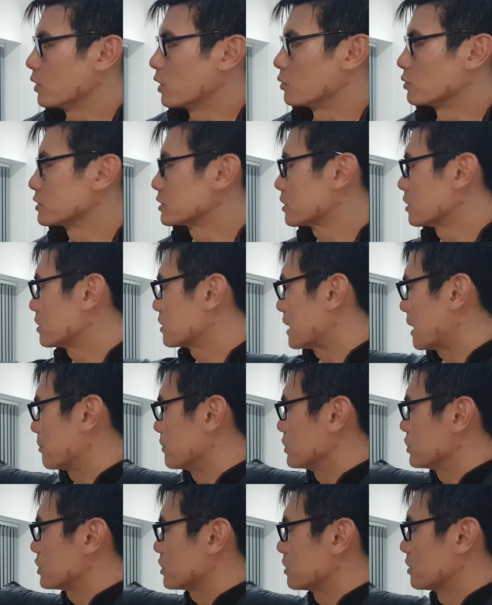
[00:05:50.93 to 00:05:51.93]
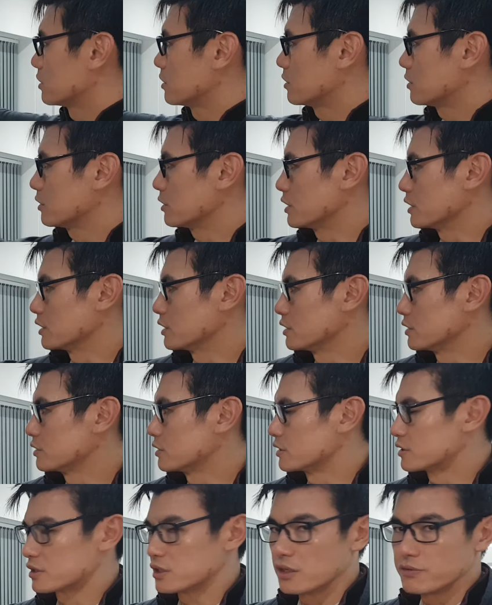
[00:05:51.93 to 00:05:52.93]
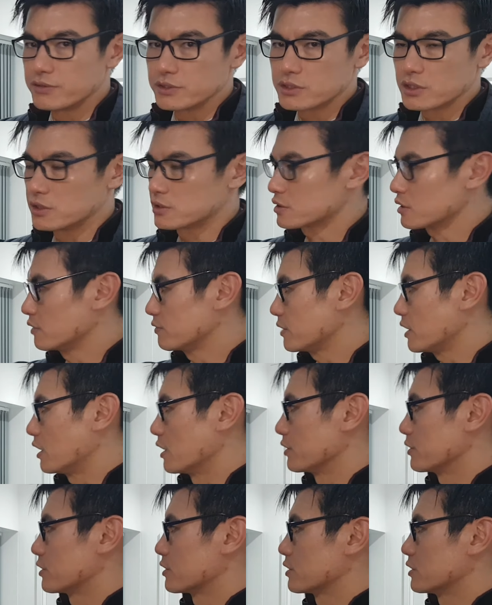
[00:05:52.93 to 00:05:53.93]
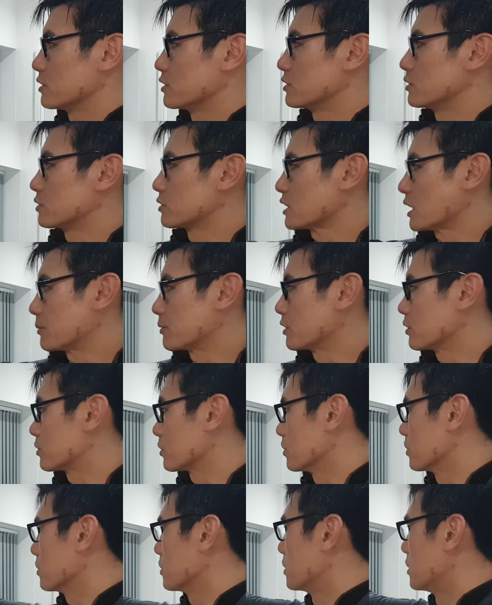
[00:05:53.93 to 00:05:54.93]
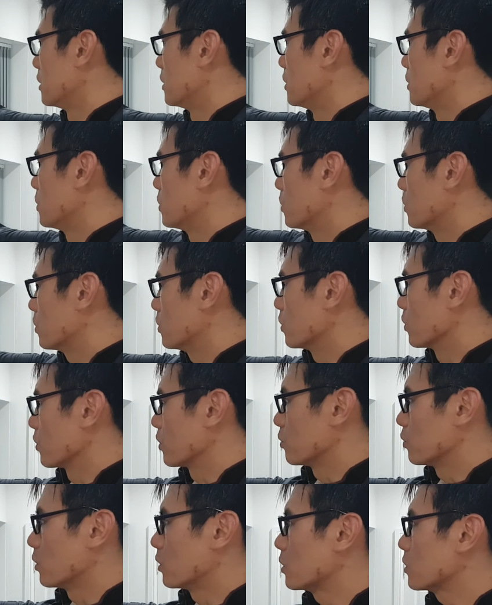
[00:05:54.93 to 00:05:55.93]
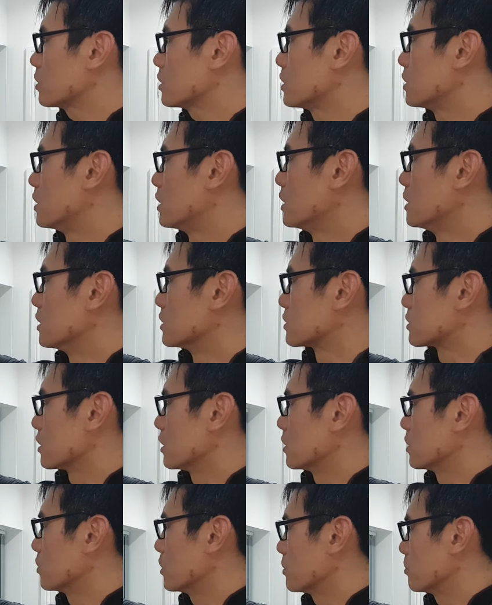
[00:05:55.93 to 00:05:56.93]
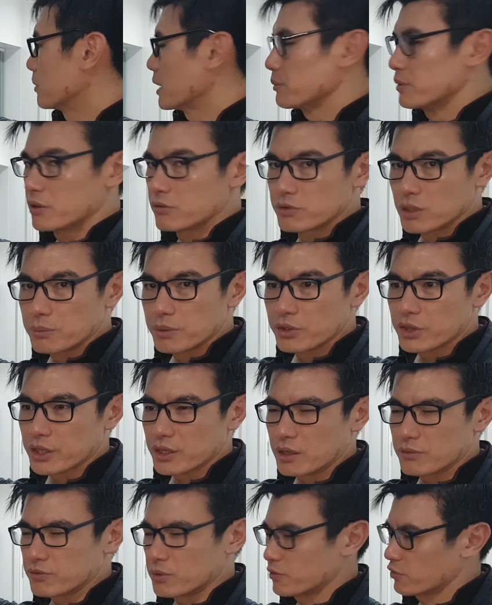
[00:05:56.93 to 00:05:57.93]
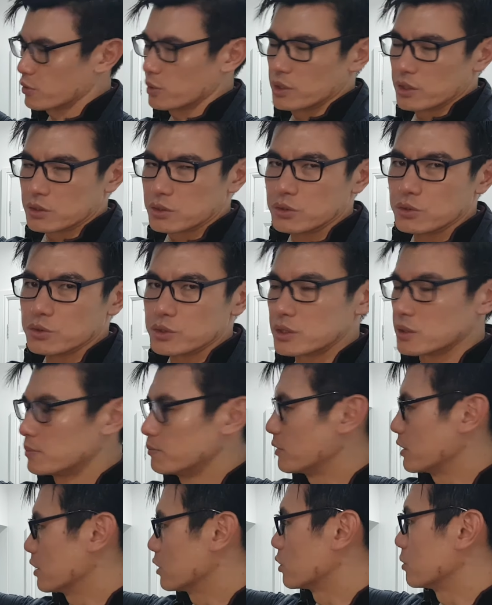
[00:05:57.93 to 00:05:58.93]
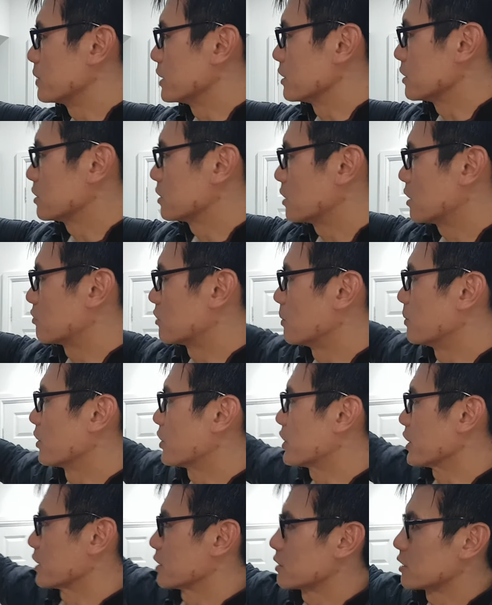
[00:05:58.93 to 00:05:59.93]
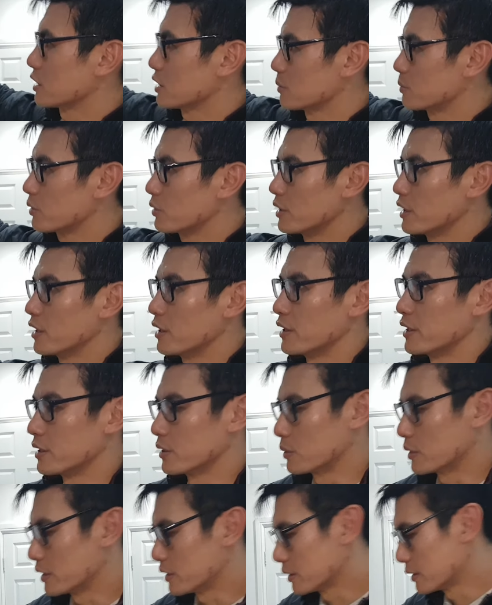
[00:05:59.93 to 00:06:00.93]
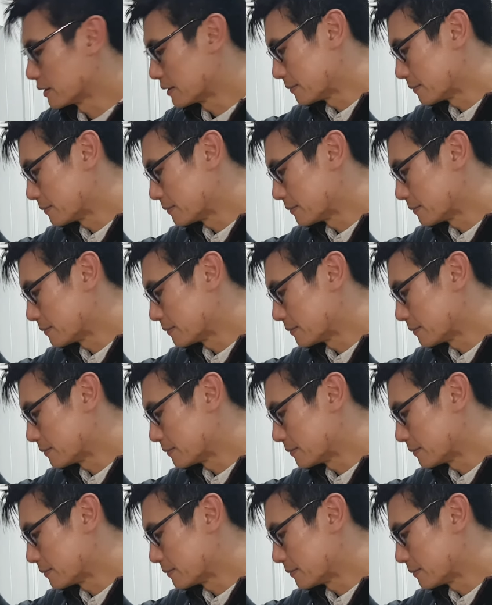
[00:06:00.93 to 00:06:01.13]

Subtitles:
won't damage the surfaces of either the cabinet door or the wall. So maybe a rubber thing, I forgot the cord, but there will be a rubber thing being put here anyway.